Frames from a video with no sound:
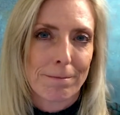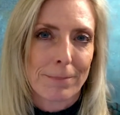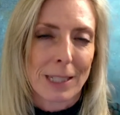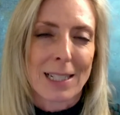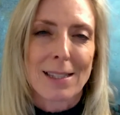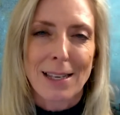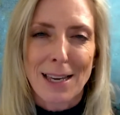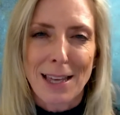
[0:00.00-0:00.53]
I'll
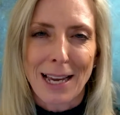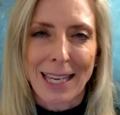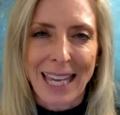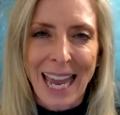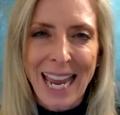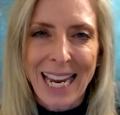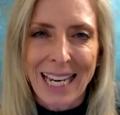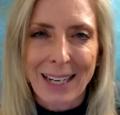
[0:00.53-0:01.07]
say that
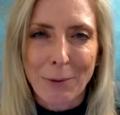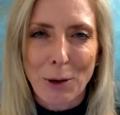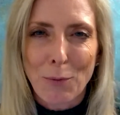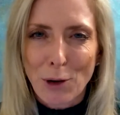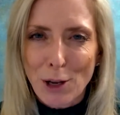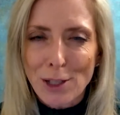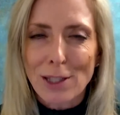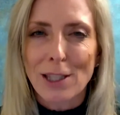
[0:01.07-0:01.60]
again. We've
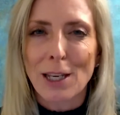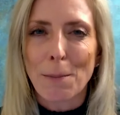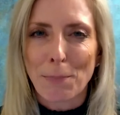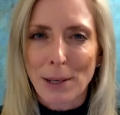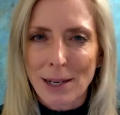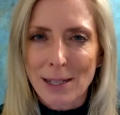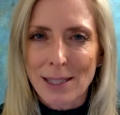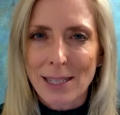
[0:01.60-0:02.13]
lost the
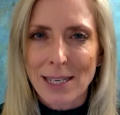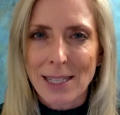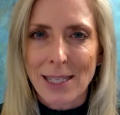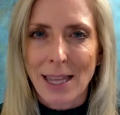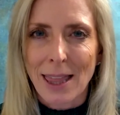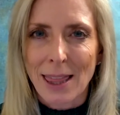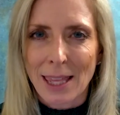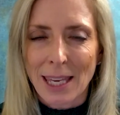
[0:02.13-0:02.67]
ability to
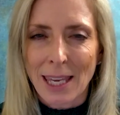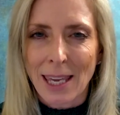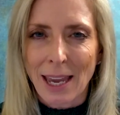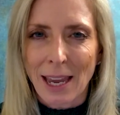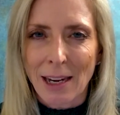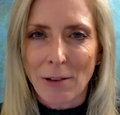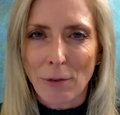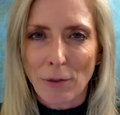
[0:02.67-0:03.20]
think
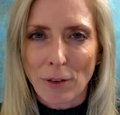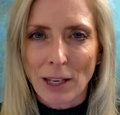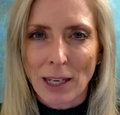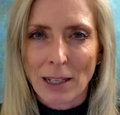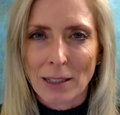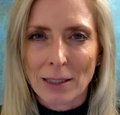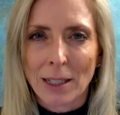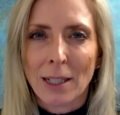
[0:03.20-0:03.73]
and
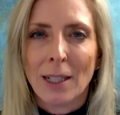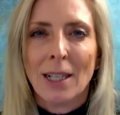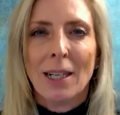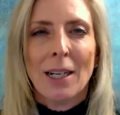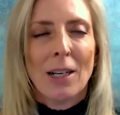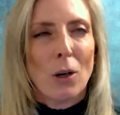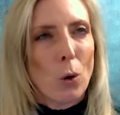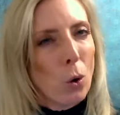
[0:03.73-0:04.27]
feel.
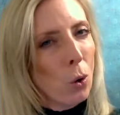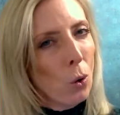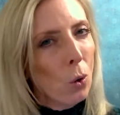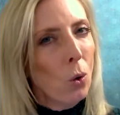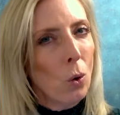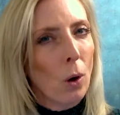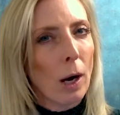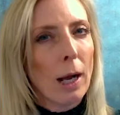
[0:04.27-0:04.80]

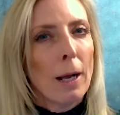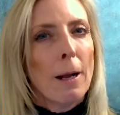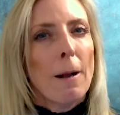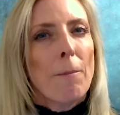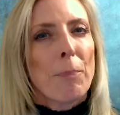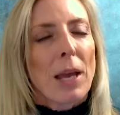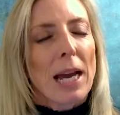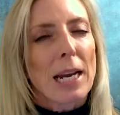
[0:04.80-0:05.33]
Whew.
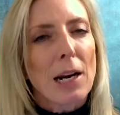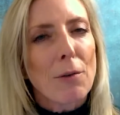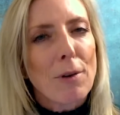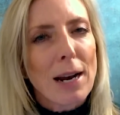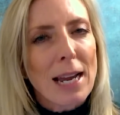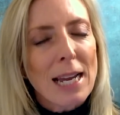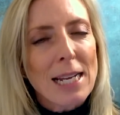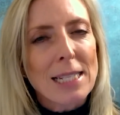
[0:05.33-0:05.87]
And I
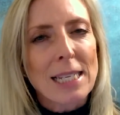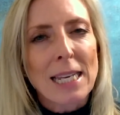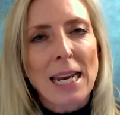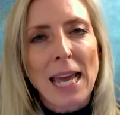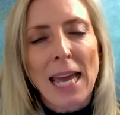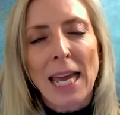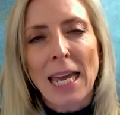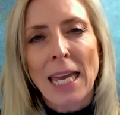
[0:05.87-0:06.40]
read in
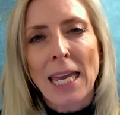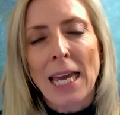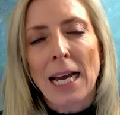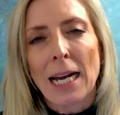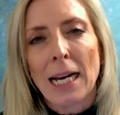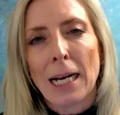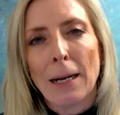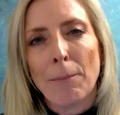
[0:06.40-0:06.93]
a
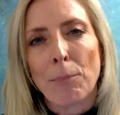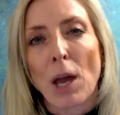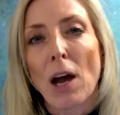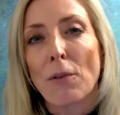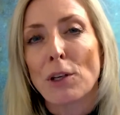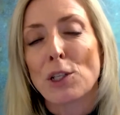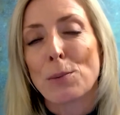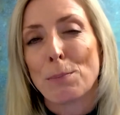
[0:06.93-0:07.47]

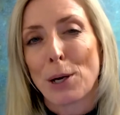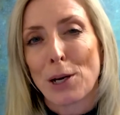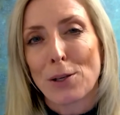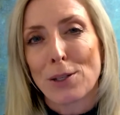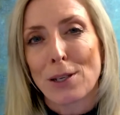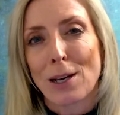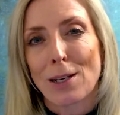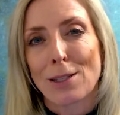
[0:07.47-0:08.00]
Huffington Post
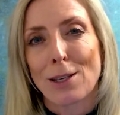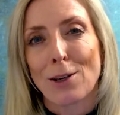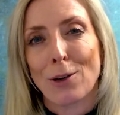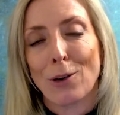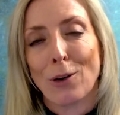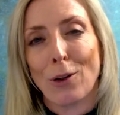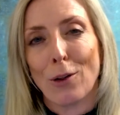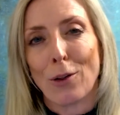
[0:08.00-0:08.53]

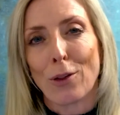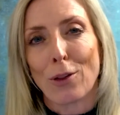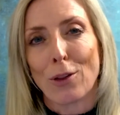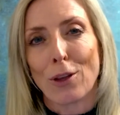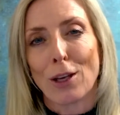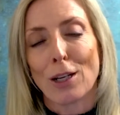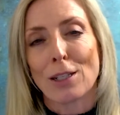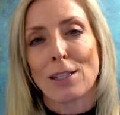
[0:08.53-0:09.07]
article
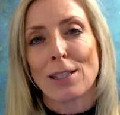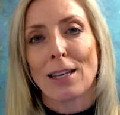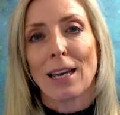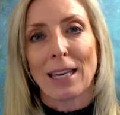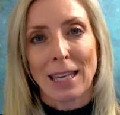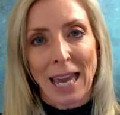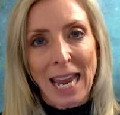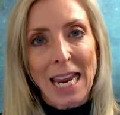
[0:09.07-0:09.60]
that,
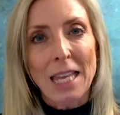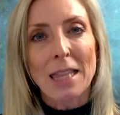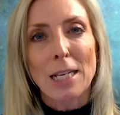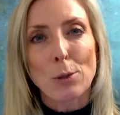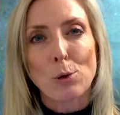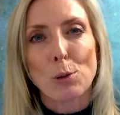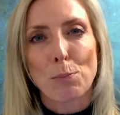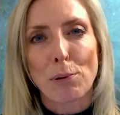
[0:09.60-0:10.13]
again, this
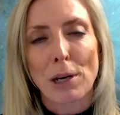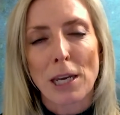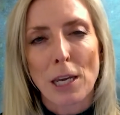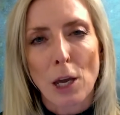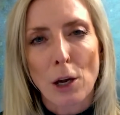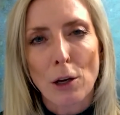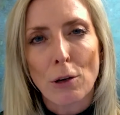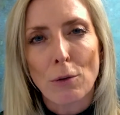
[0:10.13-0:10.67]
was
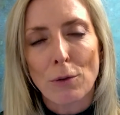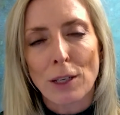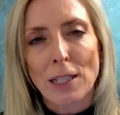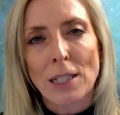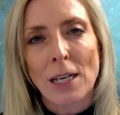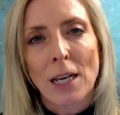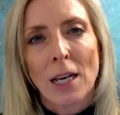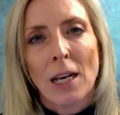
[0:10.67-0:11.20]
pre-COVID,
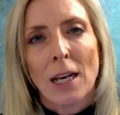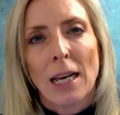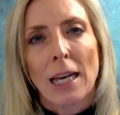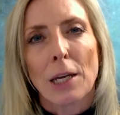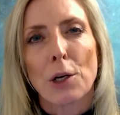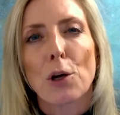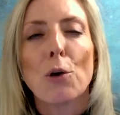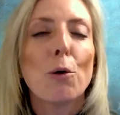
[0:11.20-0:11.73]
it had
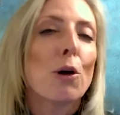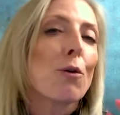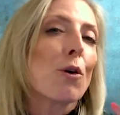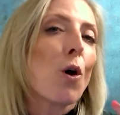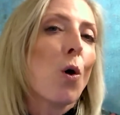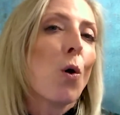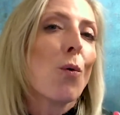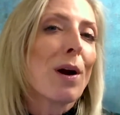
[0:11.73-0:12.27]

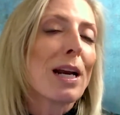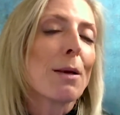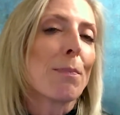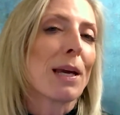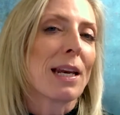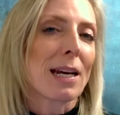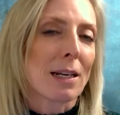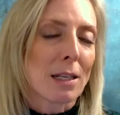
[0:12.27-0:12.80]
already
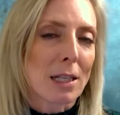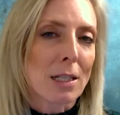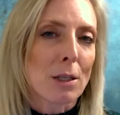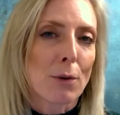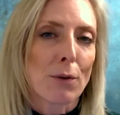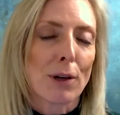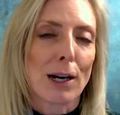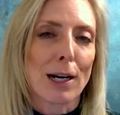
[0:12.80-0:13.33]
been
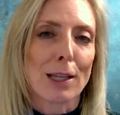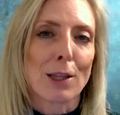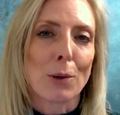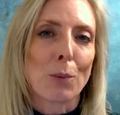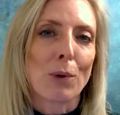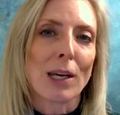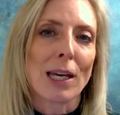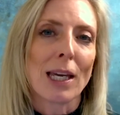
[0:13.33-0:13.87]
identified that
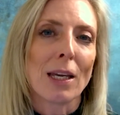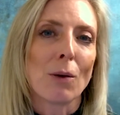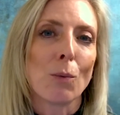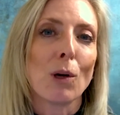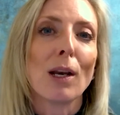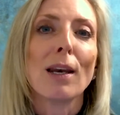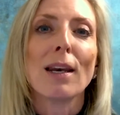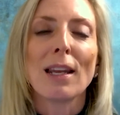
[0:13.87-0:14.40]
we were
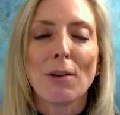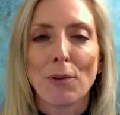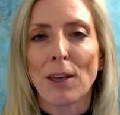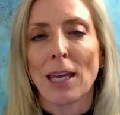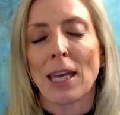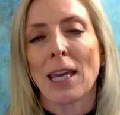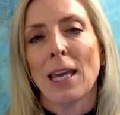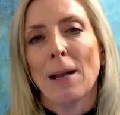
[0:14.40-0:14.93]

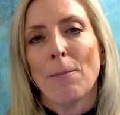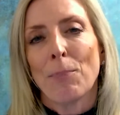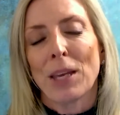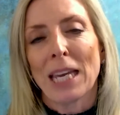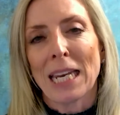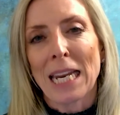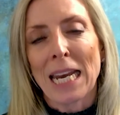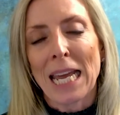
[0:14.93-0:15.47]
living
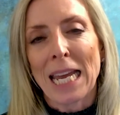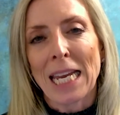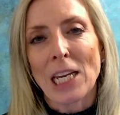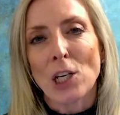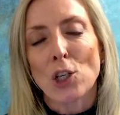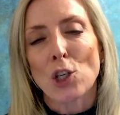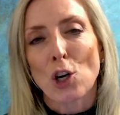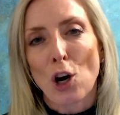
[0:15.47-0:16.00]
in an
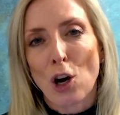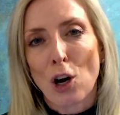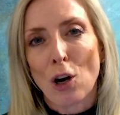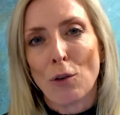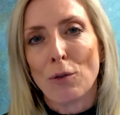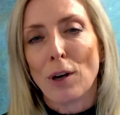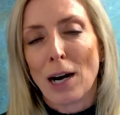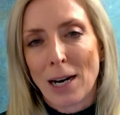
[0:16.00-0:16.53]
age
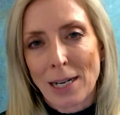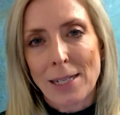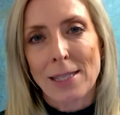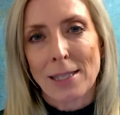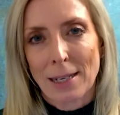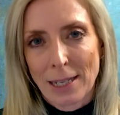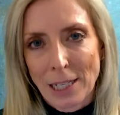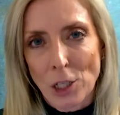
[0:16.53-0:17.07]
of
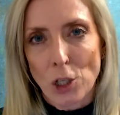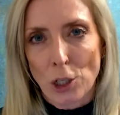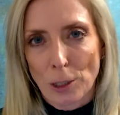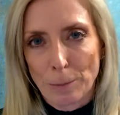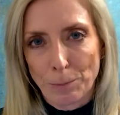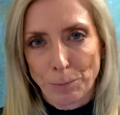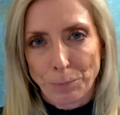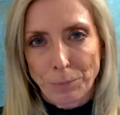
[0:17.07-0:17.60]
isolation.
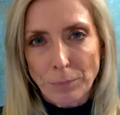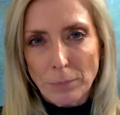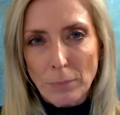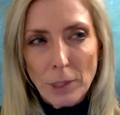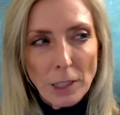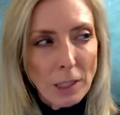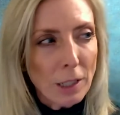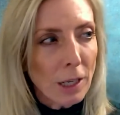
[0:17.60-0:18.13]

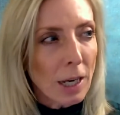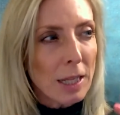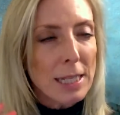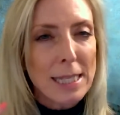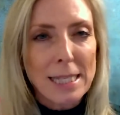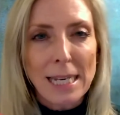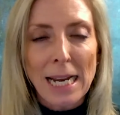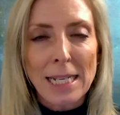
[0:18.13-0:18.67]
The
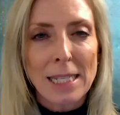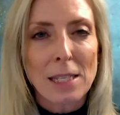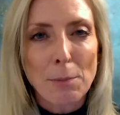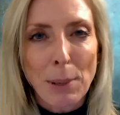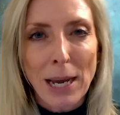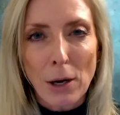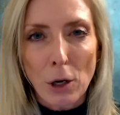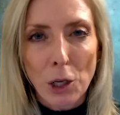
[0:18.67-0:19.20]
stats
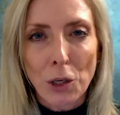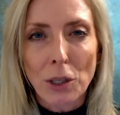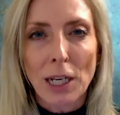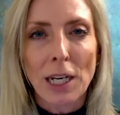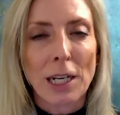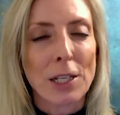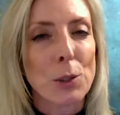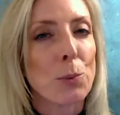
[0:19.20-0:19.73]
about
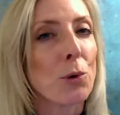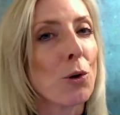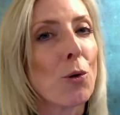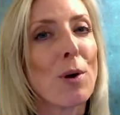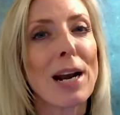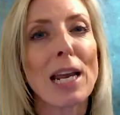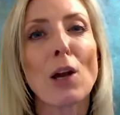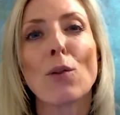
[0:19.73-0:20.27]
loneliness were
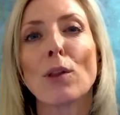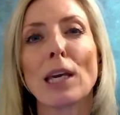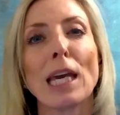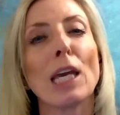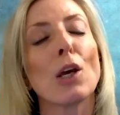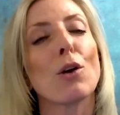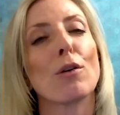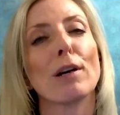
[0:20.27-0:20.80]
already on the
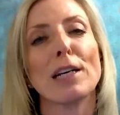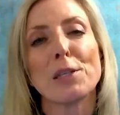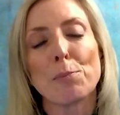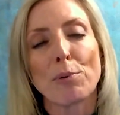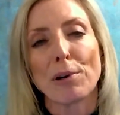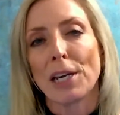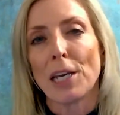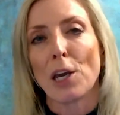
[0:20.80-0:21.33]
increase
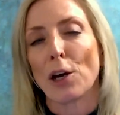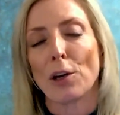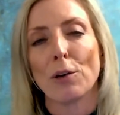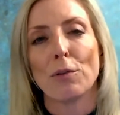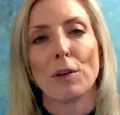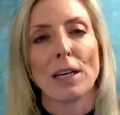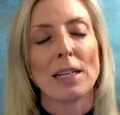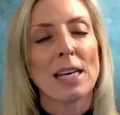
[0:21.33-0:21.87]

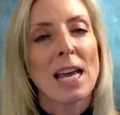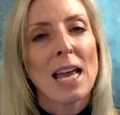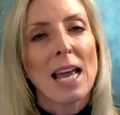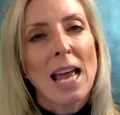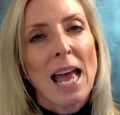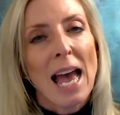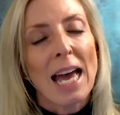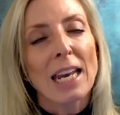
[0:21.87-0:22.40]
pre-COVID.
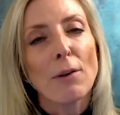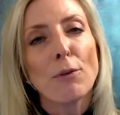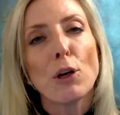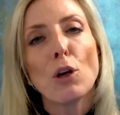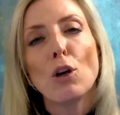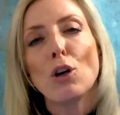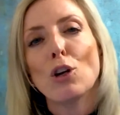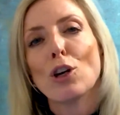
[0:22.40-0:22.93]
And if you
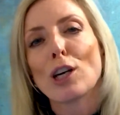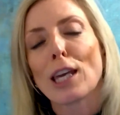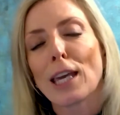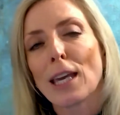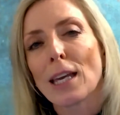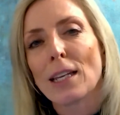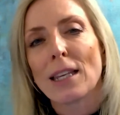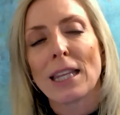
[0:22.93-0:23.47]
look
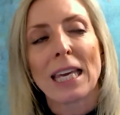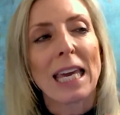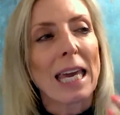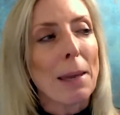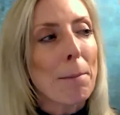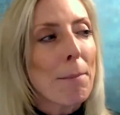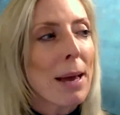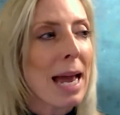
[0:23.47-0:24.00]
at the
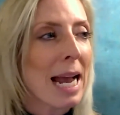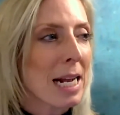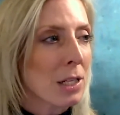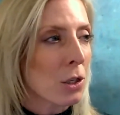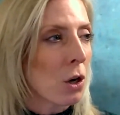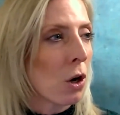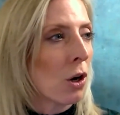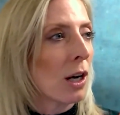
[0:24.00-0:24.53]
impact
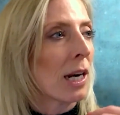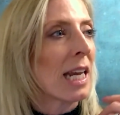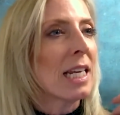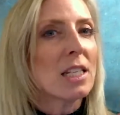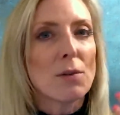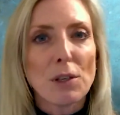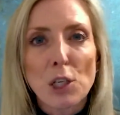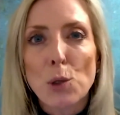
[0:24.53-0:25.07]
on
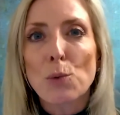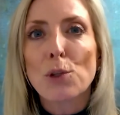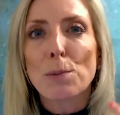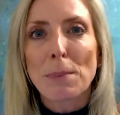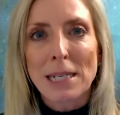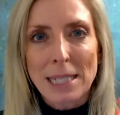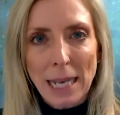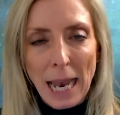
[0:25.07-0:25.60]
individuals'
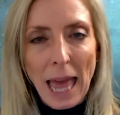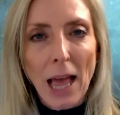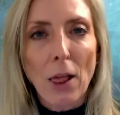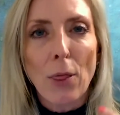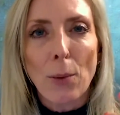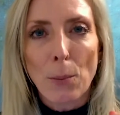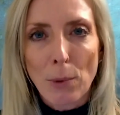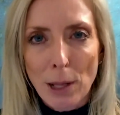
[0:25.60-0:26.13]
mental health
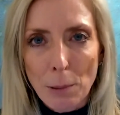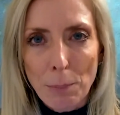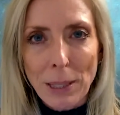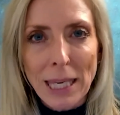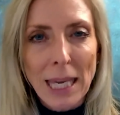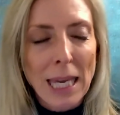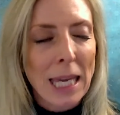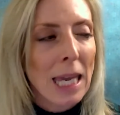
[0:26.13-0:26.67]
and
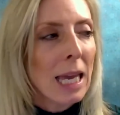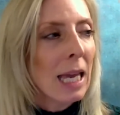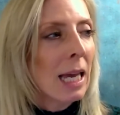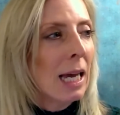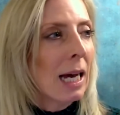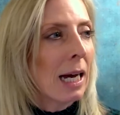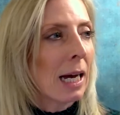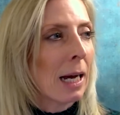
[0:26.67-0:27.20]
well-being,
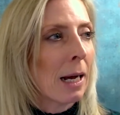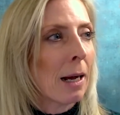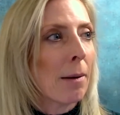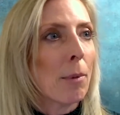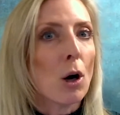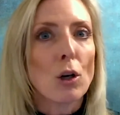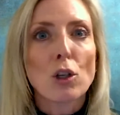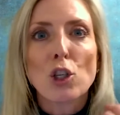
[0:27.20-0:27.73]

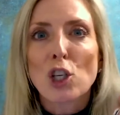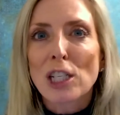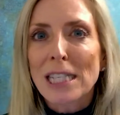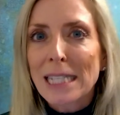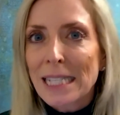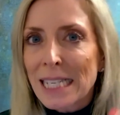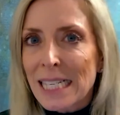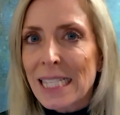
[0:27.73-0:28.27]
on just
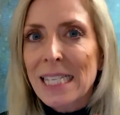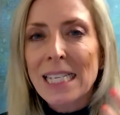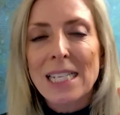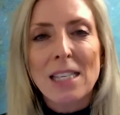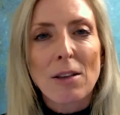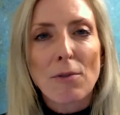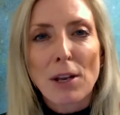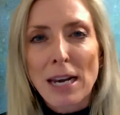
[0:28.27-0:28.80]
listening to
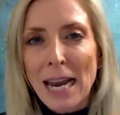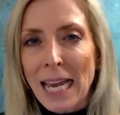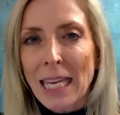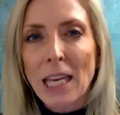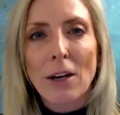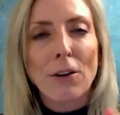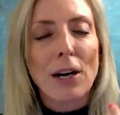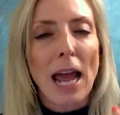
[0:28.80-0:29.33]
the
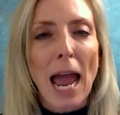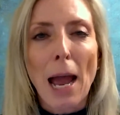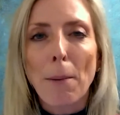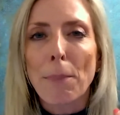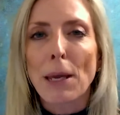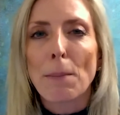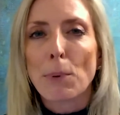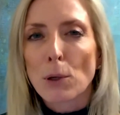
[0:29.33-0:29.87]
vernacular and how
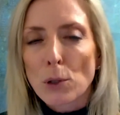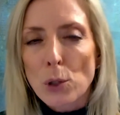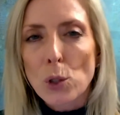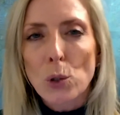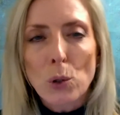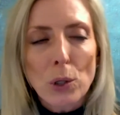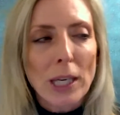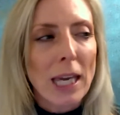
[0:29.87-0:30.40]
people are
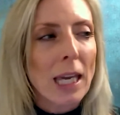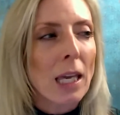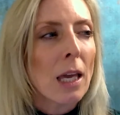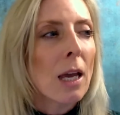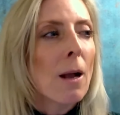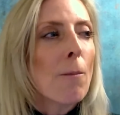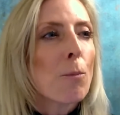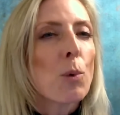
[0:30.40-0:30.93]
talking,
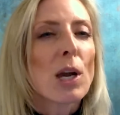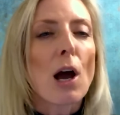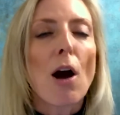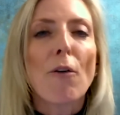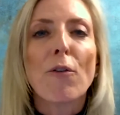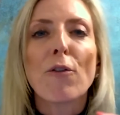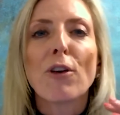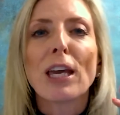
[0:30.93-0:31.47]
we are
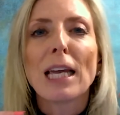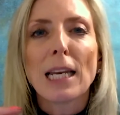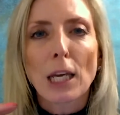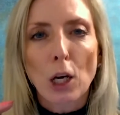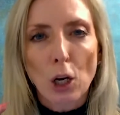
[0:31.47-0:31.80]
feeling